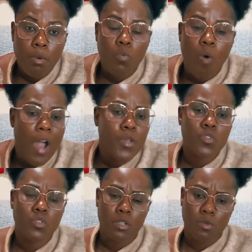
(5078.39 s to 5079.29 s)
But why are
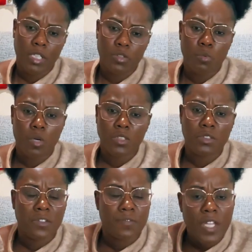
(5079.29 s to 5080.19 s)
you so quick to
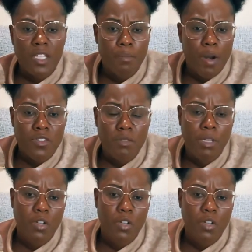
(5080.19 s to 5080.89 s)
want to defend the person?